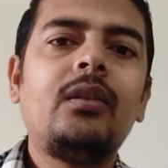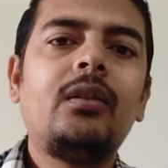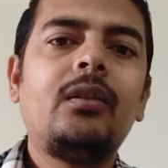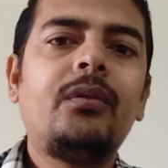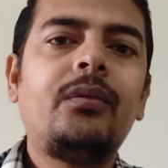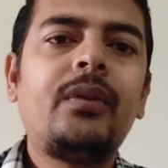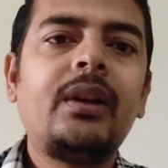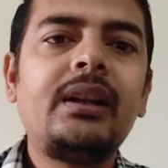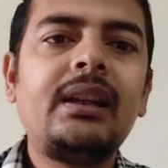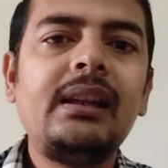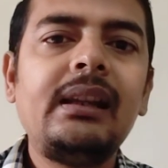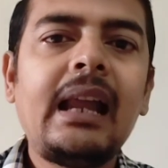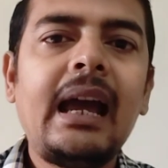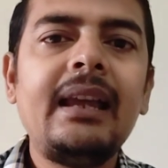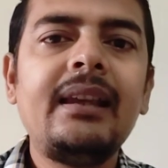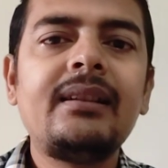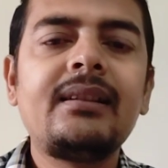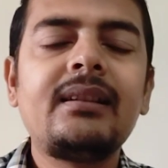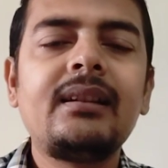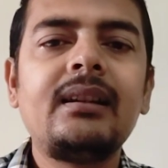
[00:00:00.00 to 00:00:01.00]

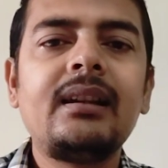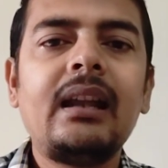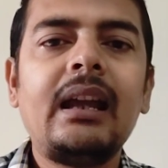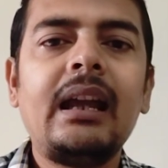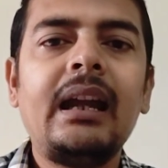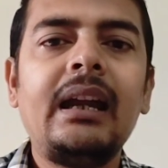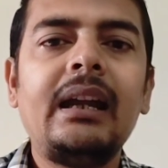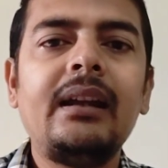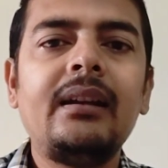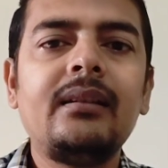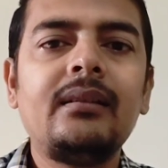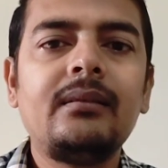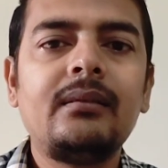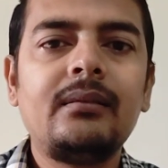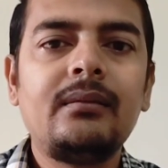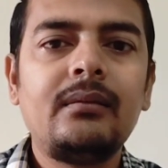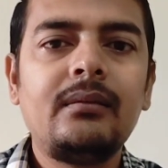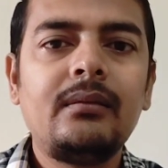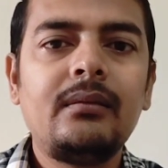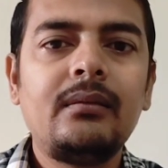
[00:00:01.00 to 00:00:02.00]
fertilizer and
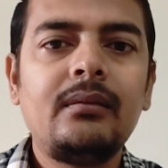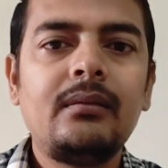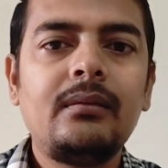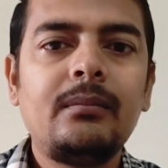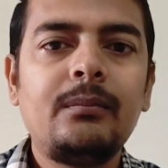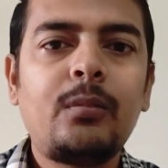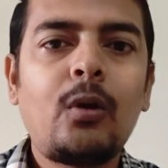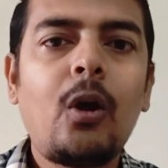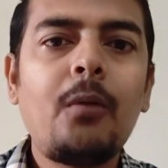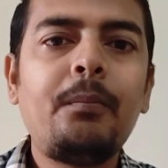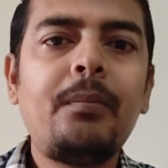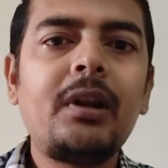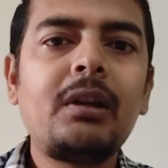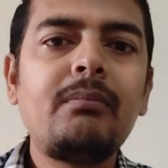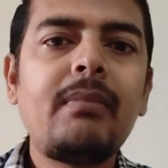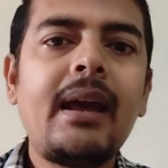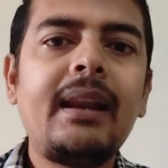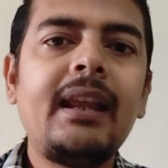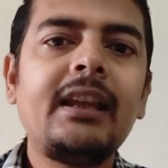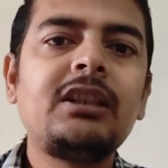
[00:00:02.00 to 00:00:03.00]
proper
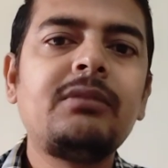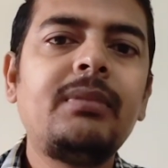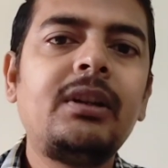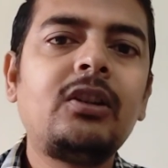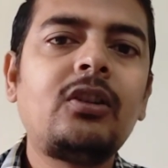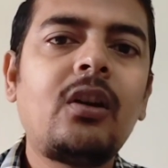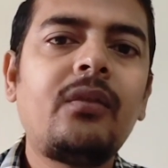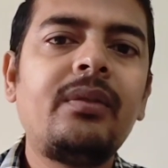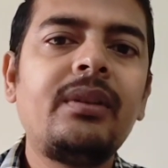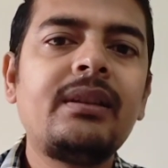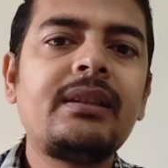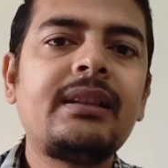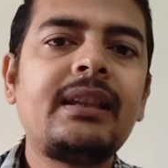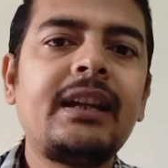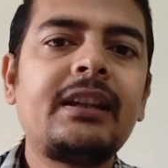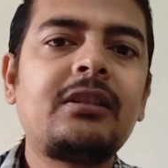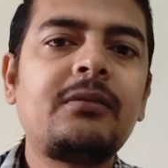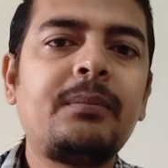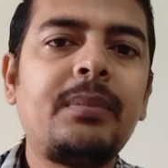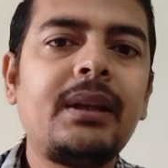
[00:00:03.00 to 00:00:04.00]
management of
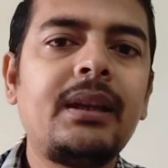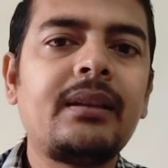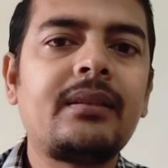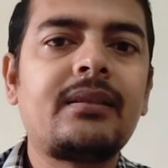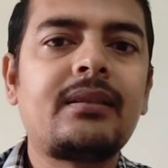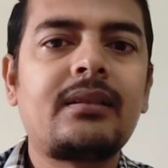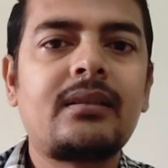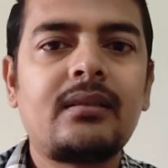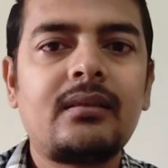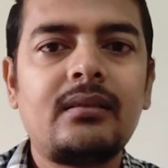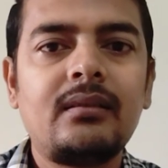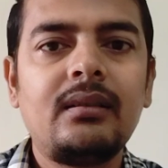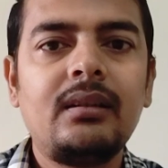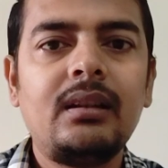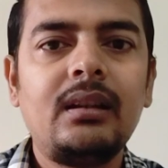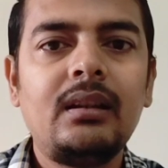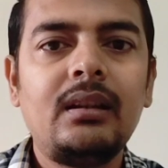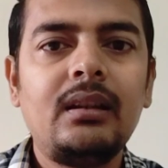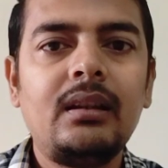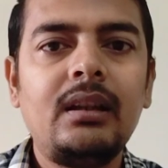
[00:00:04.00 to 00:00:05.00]
insect pest
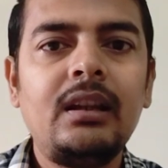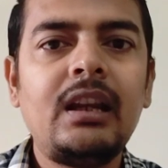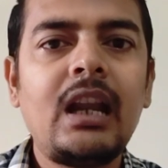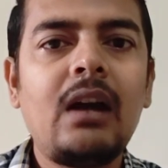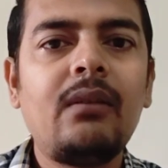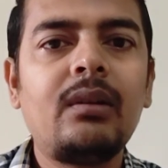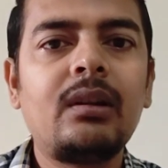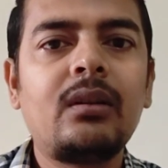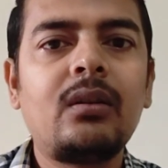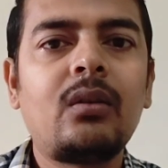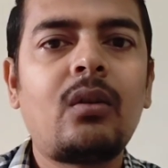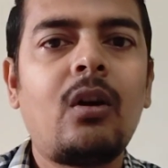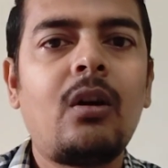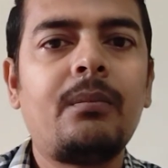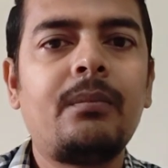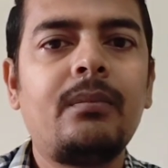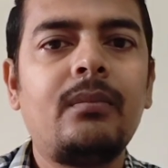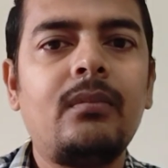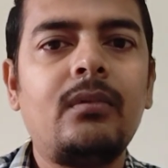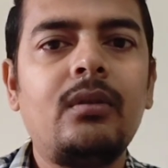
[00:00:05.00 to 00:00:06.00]
in our
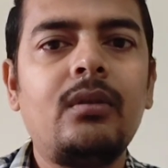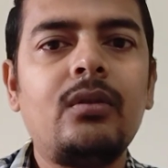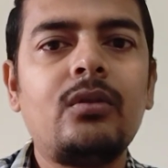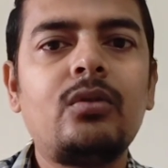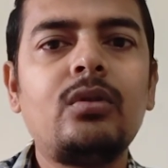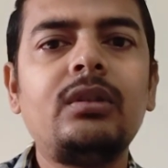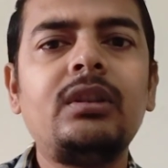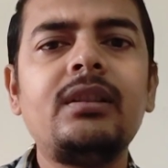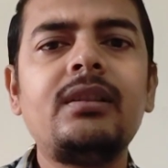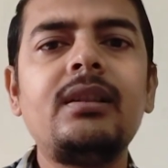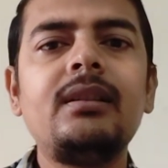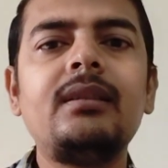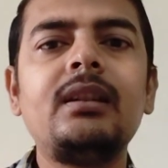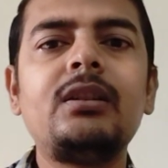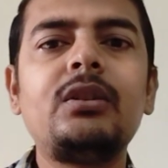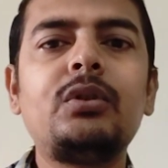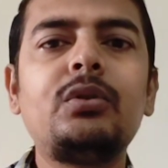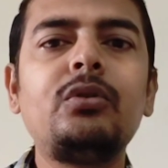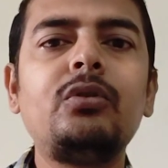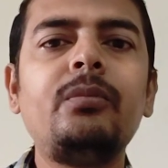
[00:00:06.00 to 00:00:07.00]
crop. So this is the
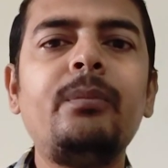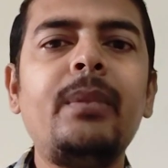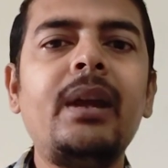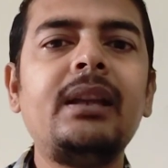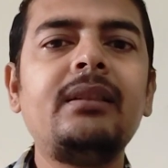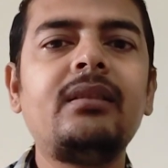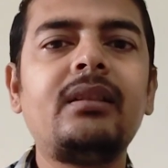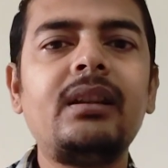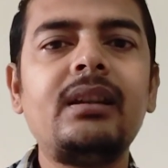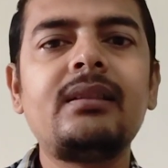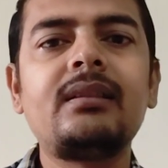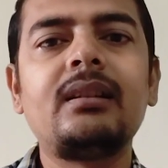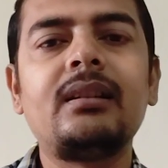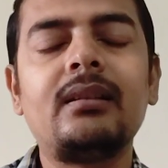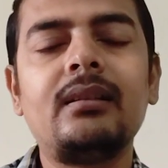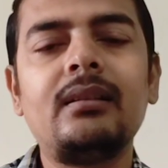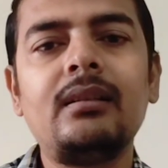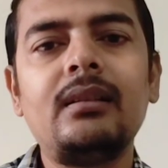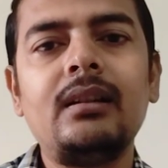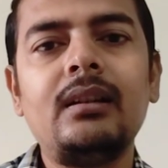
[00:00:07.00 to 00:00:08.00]
two main
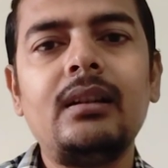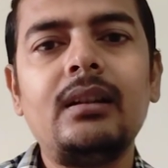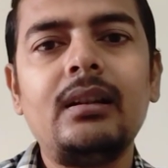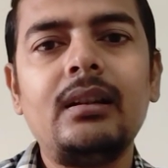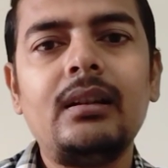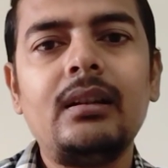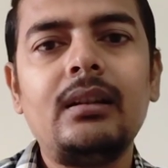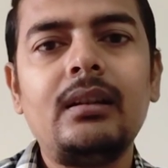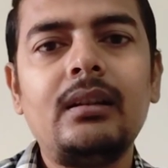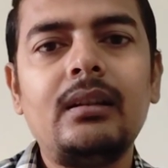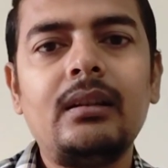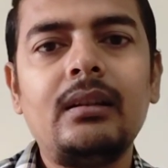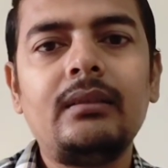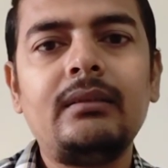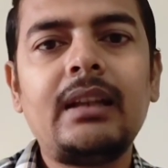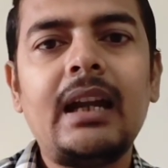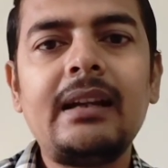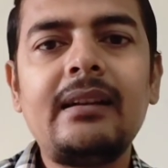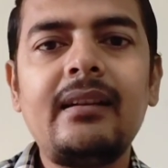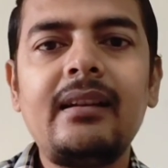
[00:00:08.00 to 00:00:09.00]
reason.
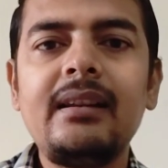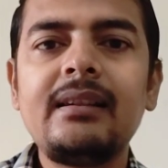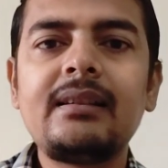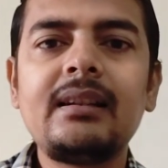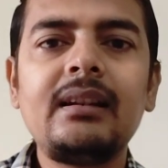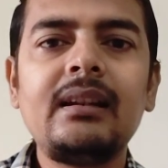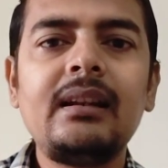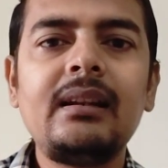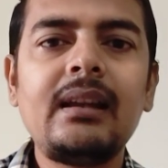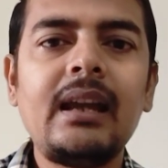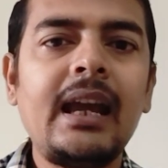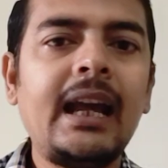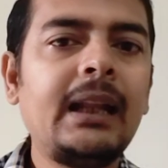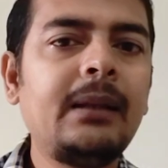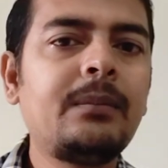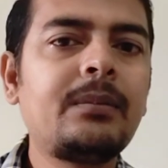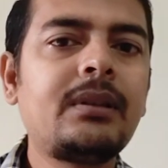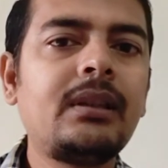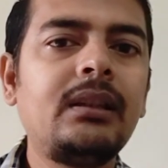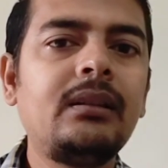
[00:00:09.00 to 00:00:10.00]
That reason
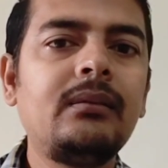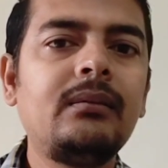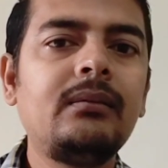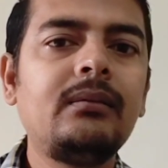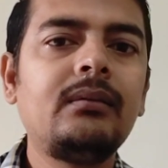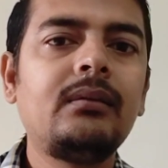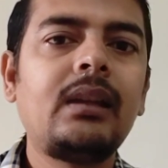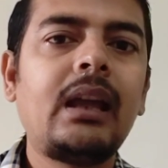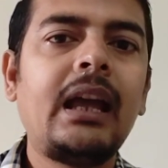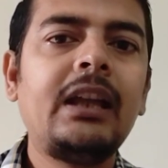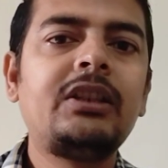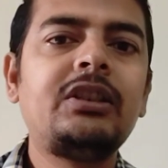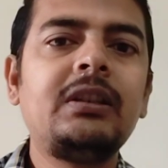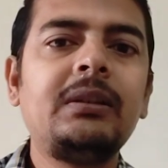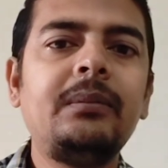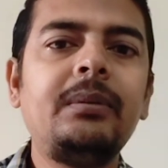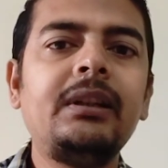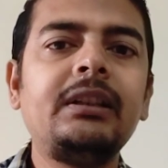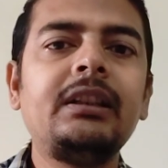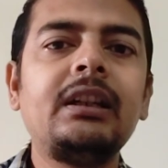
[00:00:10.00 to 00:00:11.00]
helps in
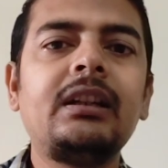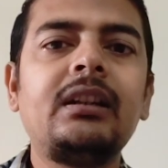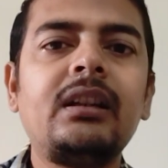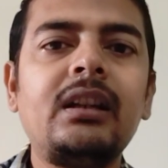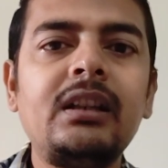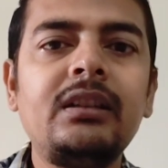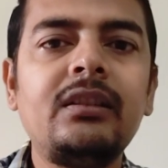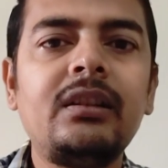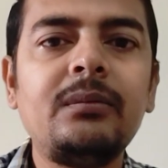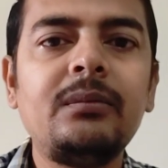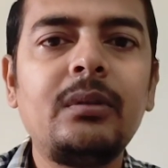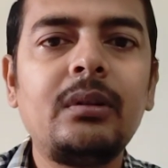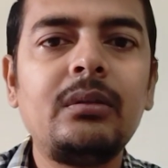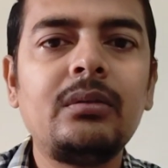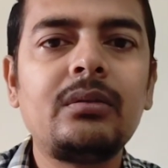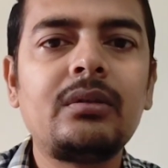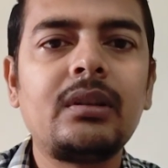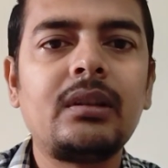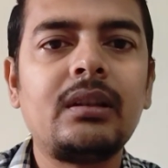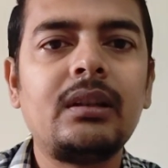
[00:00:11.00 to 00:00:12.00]
achieving the Green
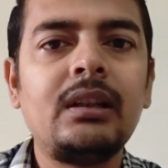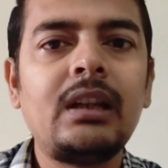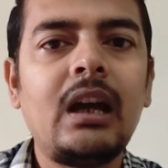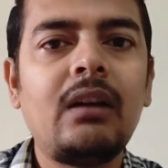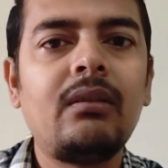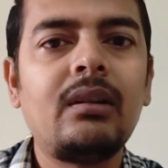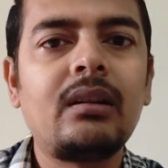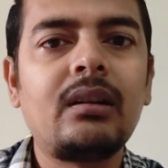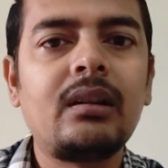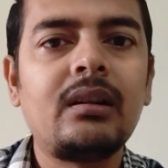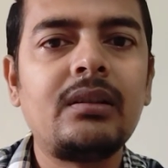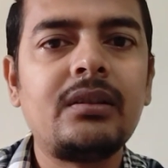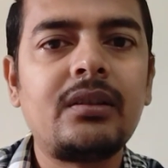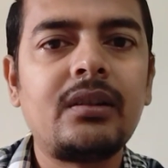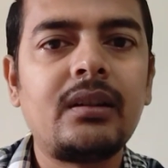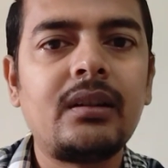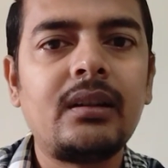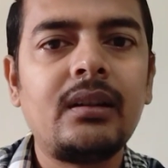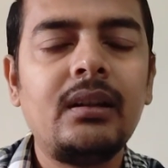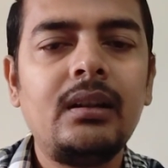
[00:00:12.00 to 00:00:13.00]
Revolution in our
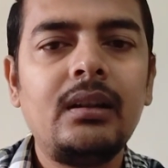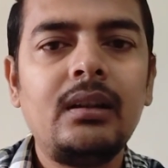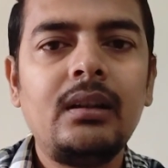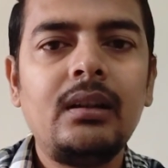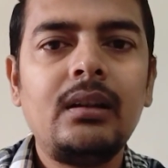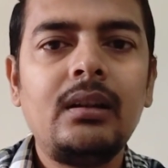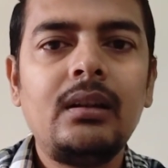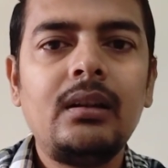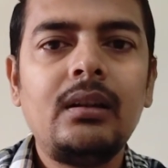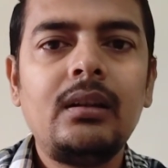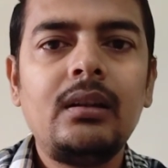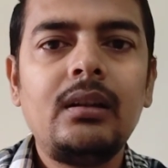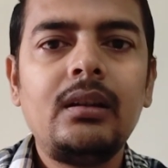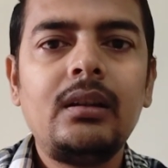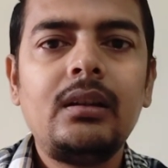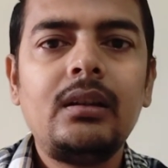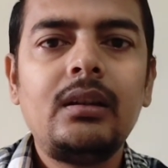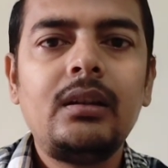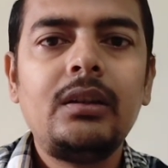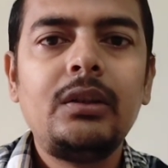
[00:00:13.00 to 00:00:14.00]
country.
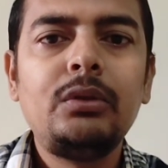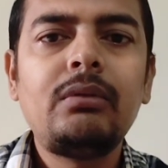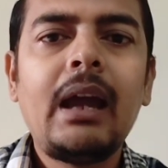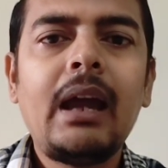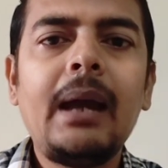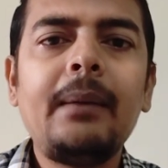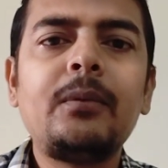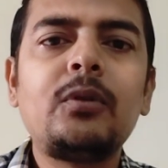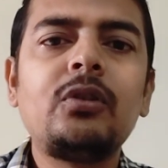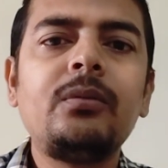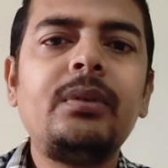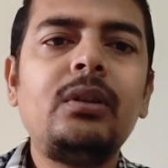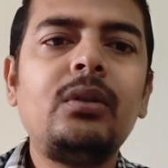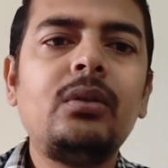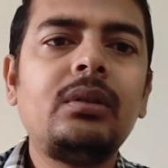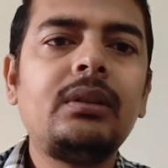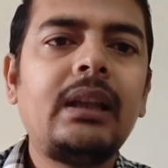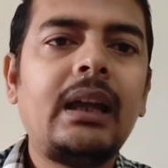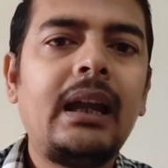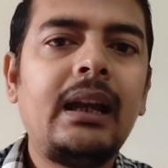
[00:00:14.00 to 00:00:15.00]
You have to be
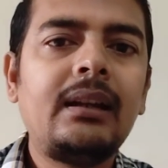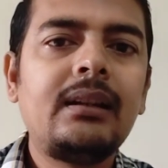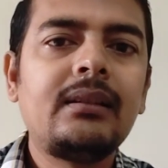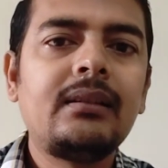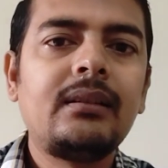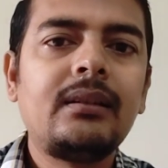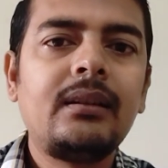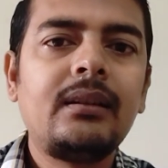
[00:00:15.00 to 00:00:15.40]
know that